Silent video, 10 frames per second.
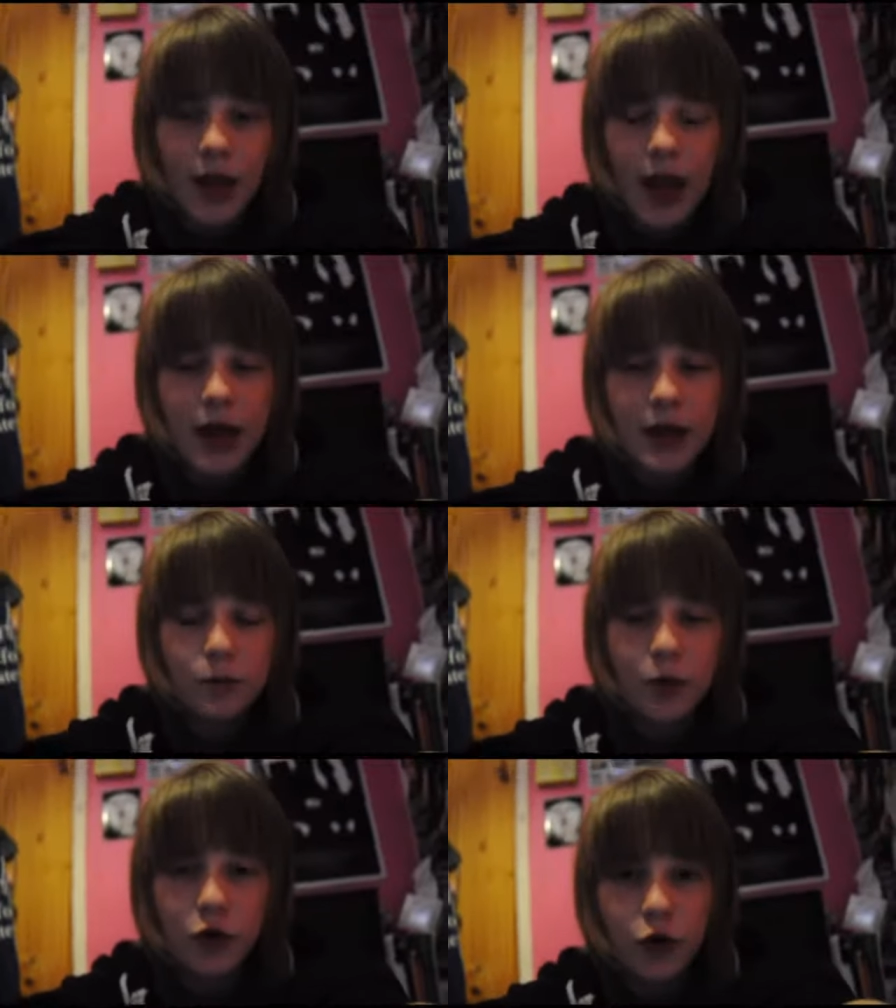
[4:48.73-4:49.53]
I didn't
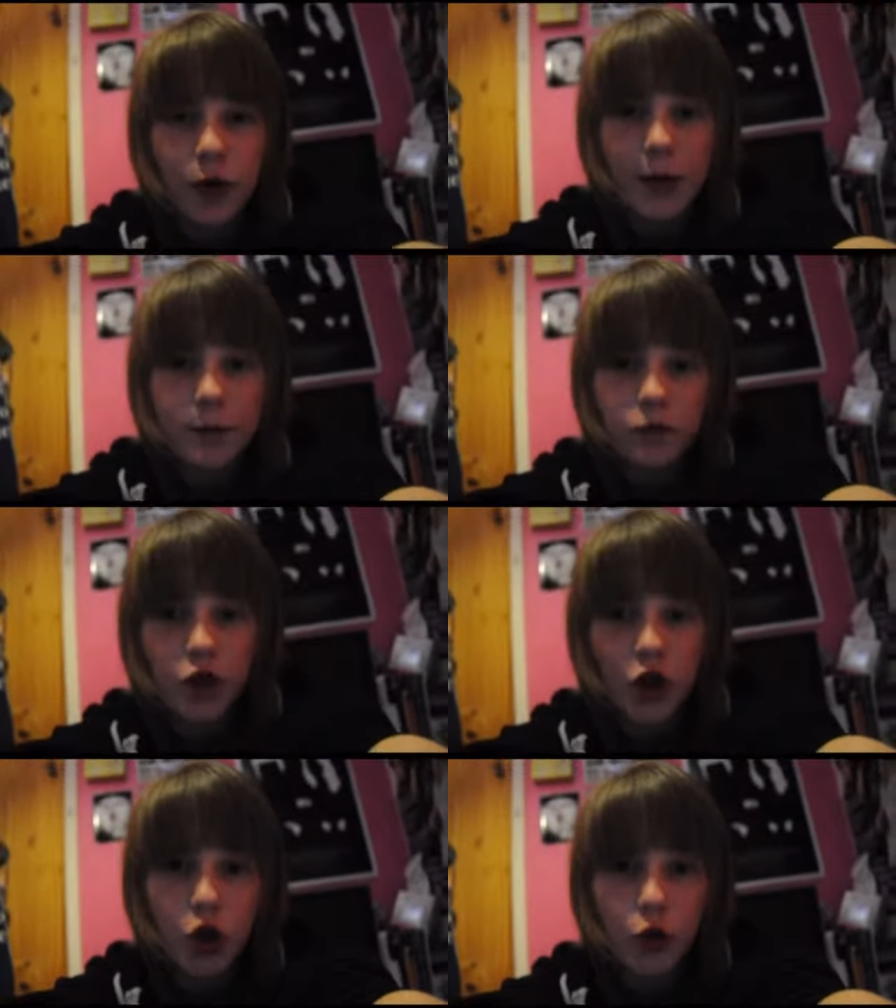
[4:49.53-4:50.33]
want to um,
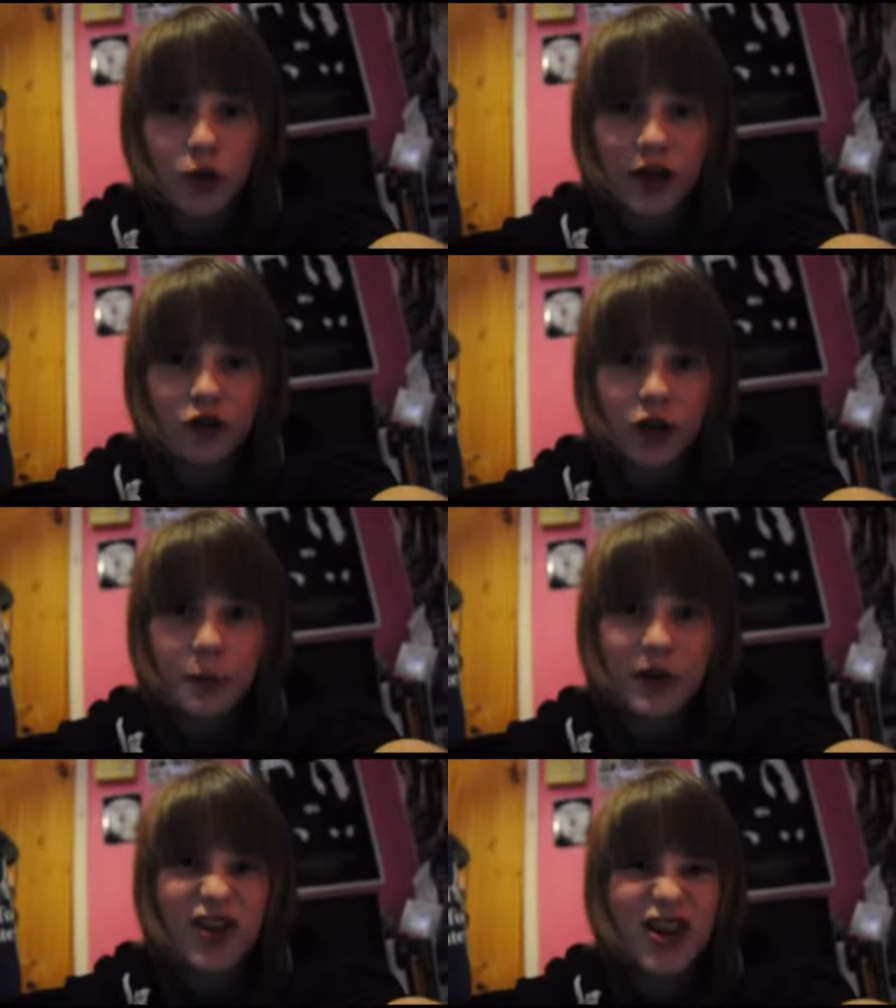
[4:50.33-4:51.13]
show you who was actually on the
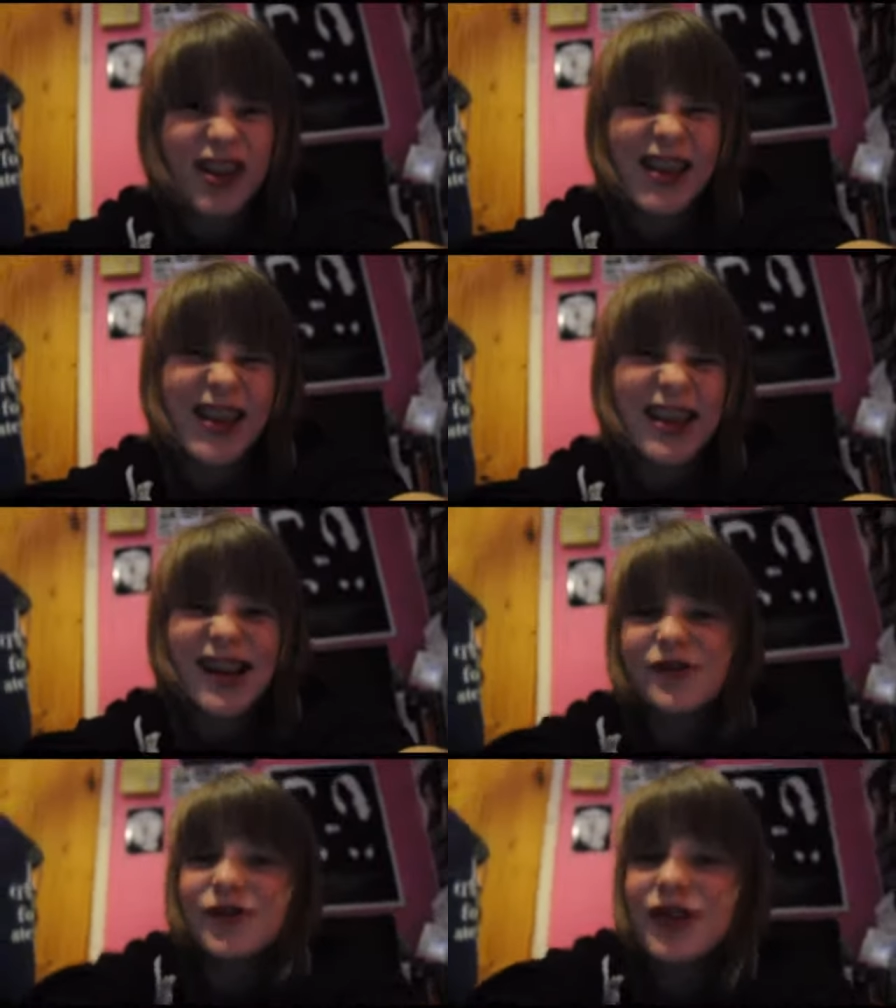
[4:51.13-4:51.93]
picture because I think it
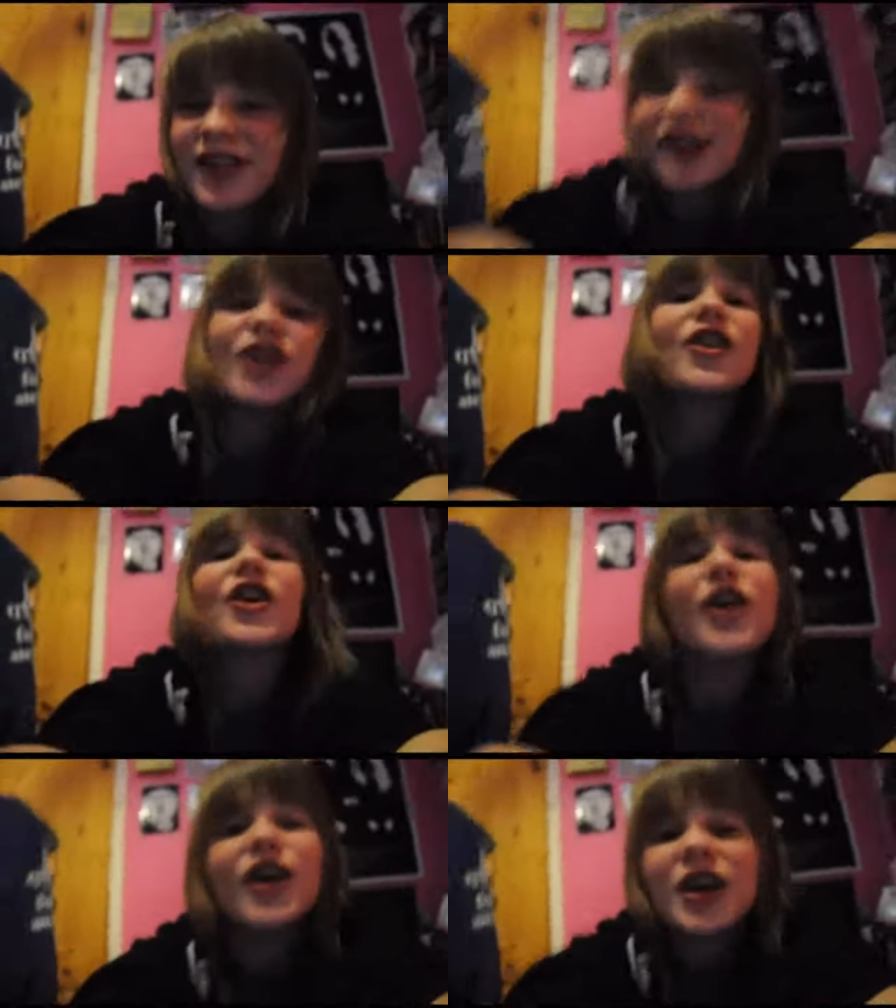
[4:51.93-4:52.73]
kind of ruins it, although
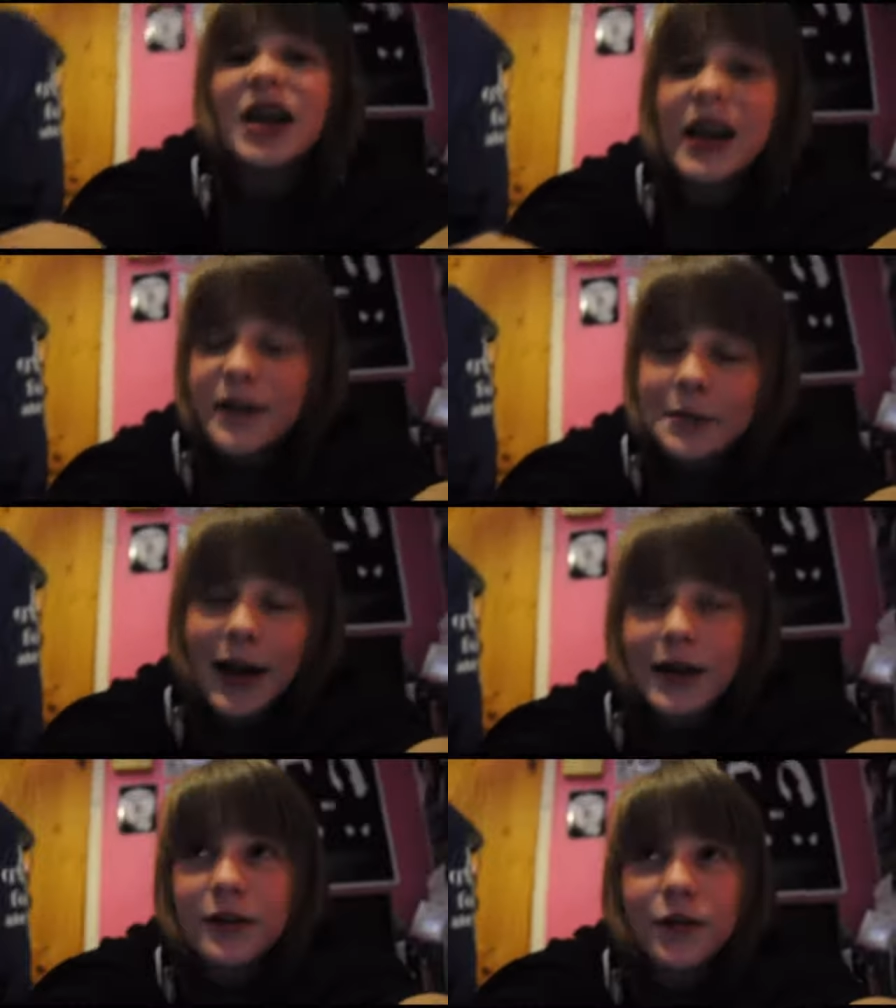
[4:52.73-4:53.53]
if you're smart
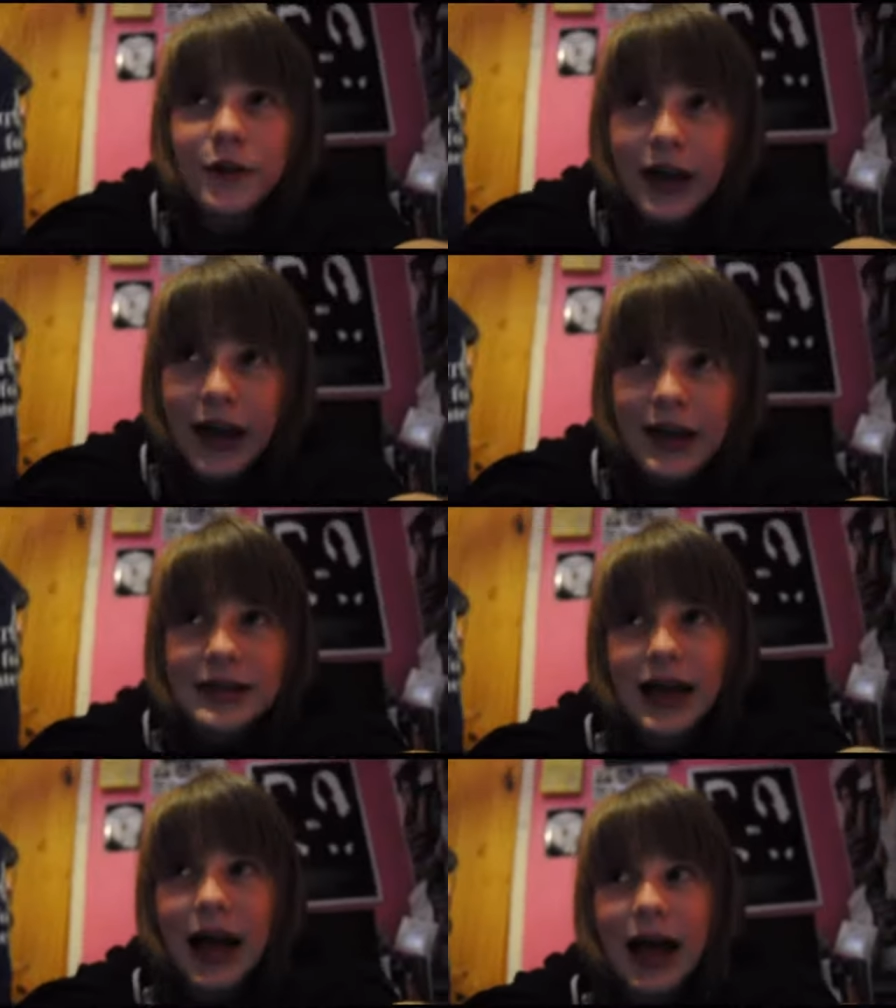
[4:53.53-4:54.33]
enough you'll guess
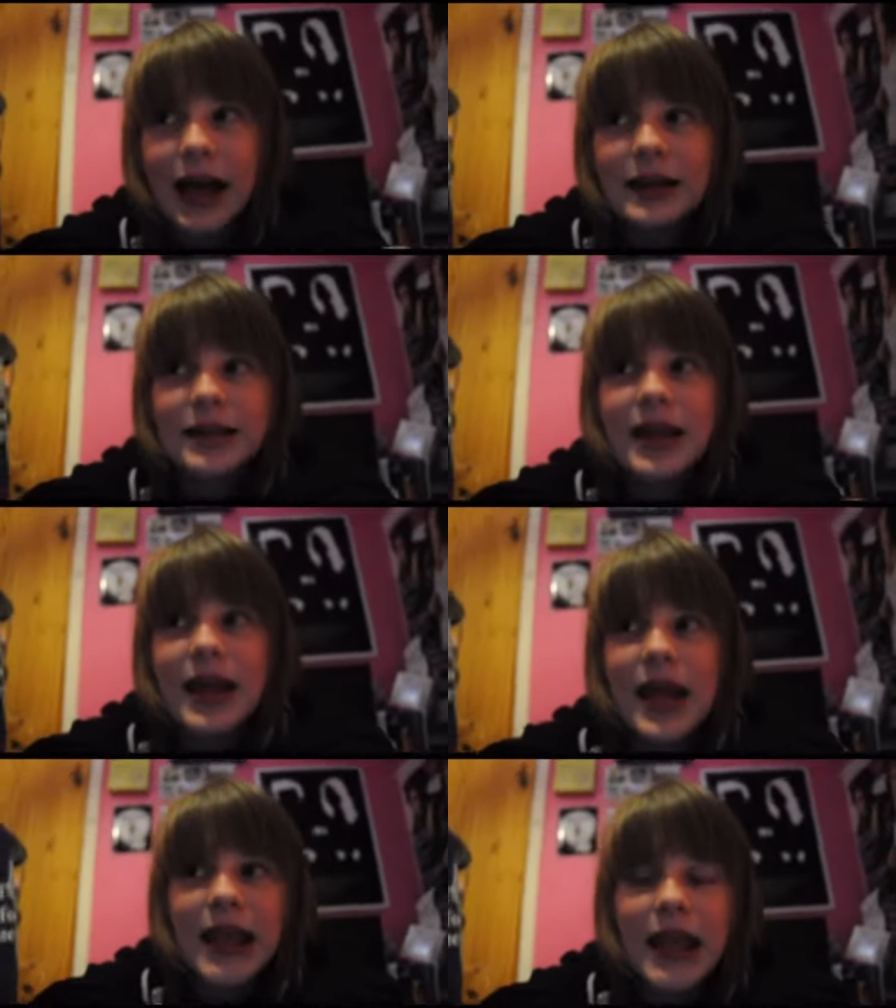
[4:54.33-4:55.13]
and
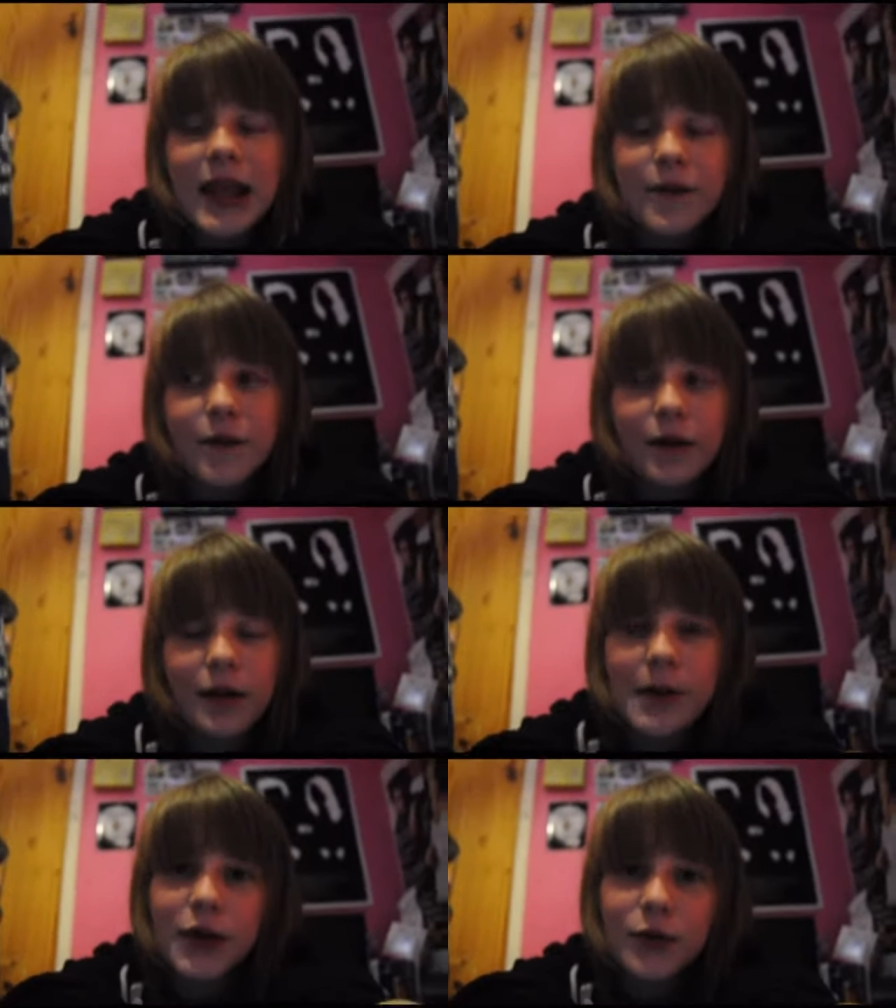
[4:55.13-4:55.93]
if you follow
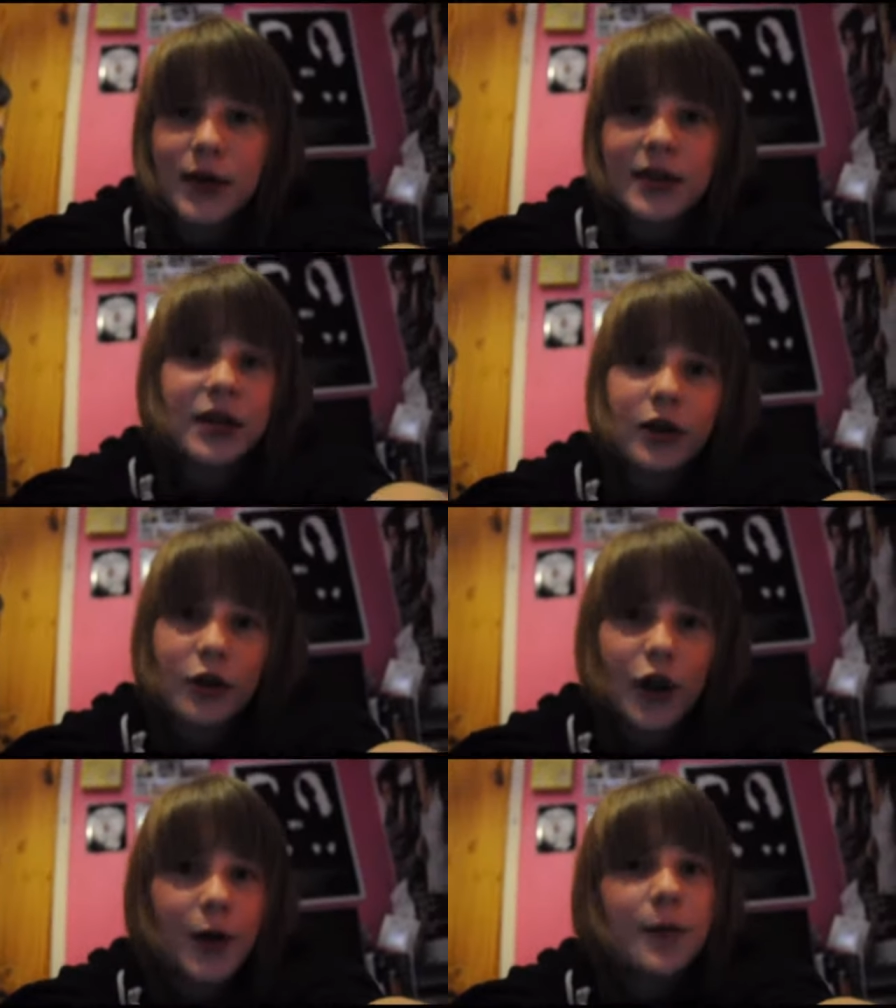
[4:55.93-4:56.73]
me on Twitter then you'll know.